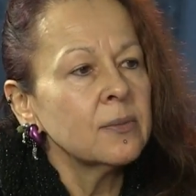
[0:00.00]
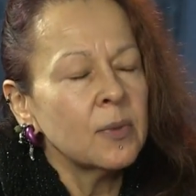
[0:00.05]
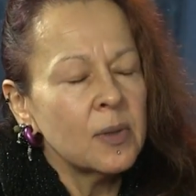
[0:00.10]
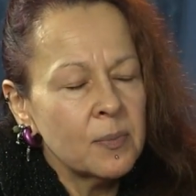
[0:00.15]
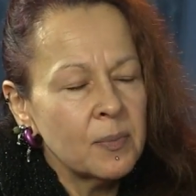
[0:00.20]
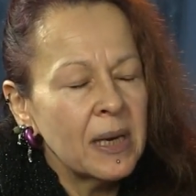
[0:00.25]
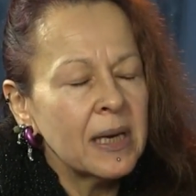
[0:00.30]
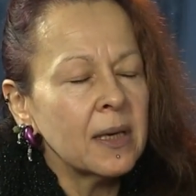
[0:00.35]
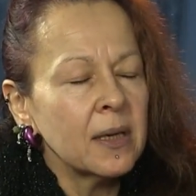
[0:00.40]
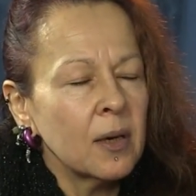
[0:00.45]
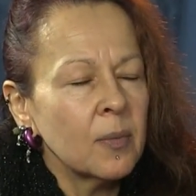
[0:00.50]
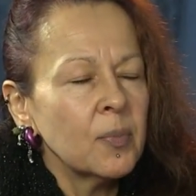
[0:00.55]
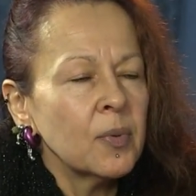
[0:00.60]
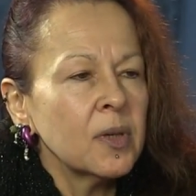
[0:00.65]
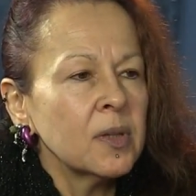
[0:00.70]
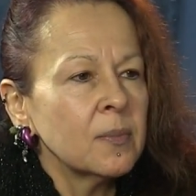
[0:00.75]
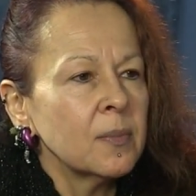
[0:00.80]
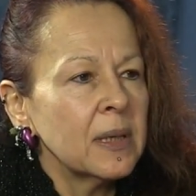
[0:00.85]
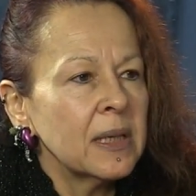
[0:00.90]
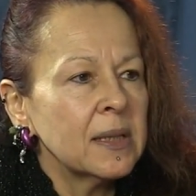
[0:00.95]
We make an
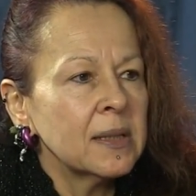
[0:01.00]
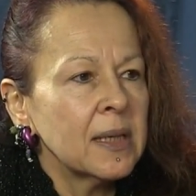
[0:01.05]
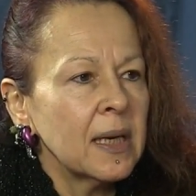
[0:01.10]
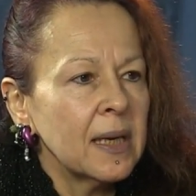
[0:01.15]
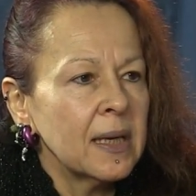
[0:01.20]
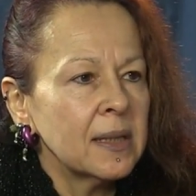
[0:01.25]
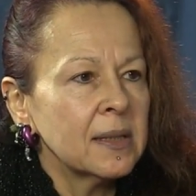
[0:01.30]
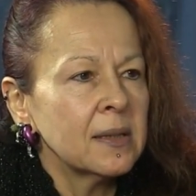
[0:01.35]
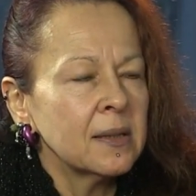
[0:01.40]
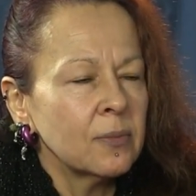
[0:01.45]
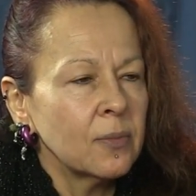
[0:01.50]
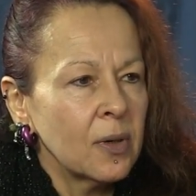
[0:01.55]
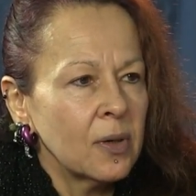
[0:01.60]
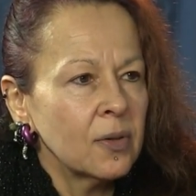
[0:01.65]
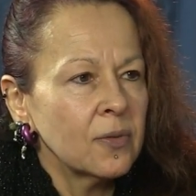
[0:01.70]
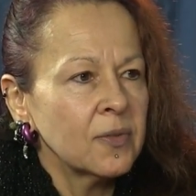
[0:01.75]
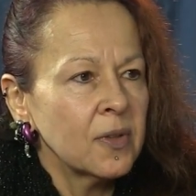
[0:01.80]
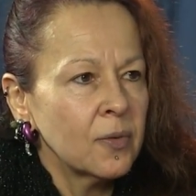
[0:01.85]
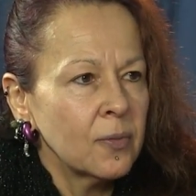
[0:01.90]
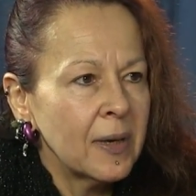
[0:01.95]
appointment at one
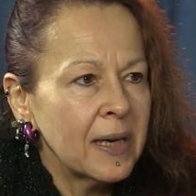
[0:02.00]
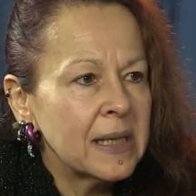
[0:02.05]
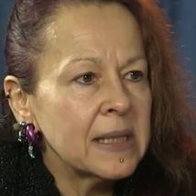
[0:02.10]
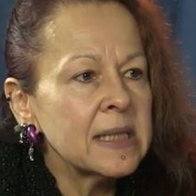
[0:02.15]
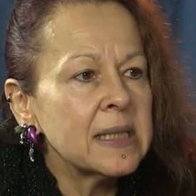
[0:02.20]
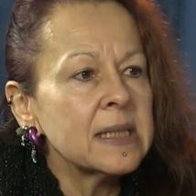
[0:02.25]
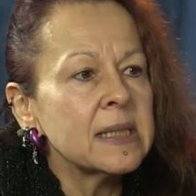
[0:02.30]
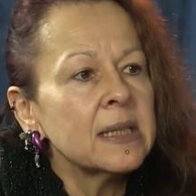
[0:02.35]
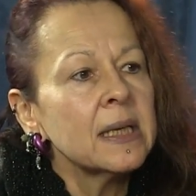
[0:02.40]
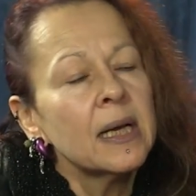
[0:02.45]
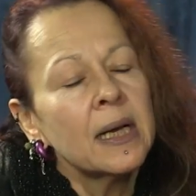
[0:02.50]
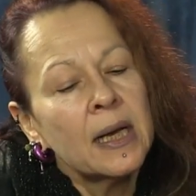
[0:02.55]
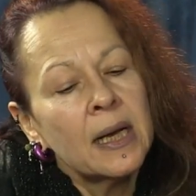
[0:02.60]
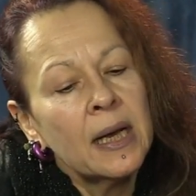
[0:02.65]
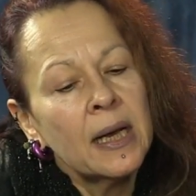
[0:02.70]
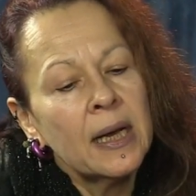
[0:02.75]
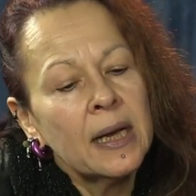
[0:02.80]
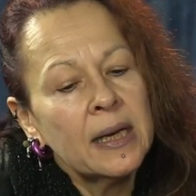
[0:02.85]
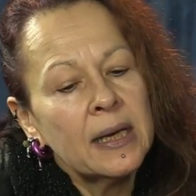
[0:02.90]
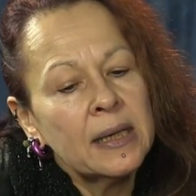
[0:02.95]
of the vets,
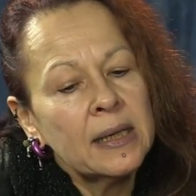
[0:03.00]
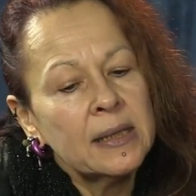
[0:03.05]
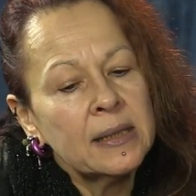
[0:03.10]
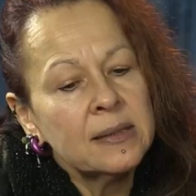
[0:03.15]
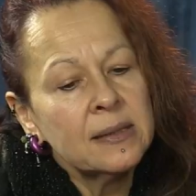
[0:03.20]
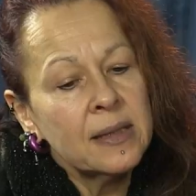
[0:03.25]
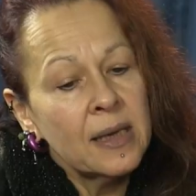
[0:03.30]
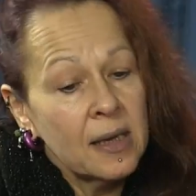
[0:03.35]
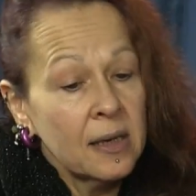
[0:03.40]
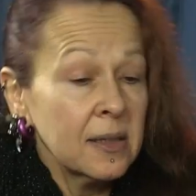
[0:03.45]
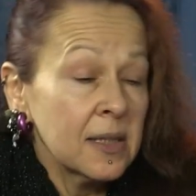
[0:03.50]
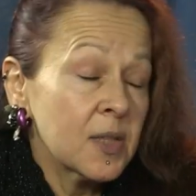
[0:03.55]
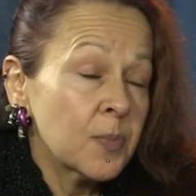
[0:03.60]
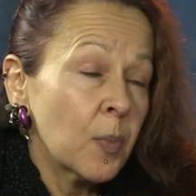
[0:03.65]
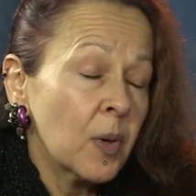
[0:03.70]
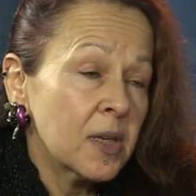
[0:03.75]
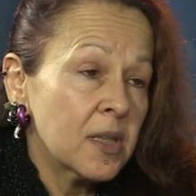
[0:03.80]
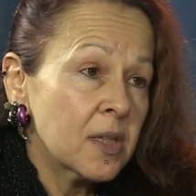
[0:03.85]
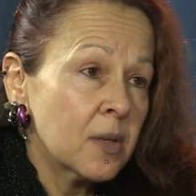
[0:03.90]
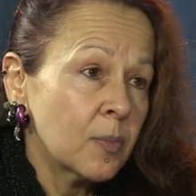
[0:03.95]
and they are
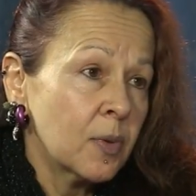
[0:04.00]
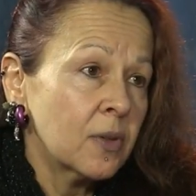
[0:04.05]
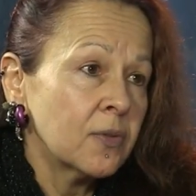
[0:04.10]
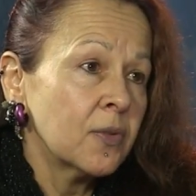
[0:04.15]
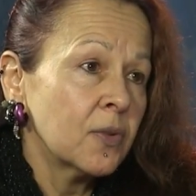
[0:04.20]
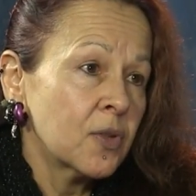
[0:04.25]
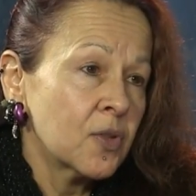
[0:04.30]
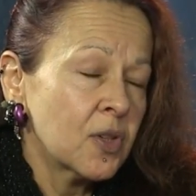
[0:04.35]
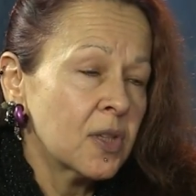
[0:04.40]
responsible for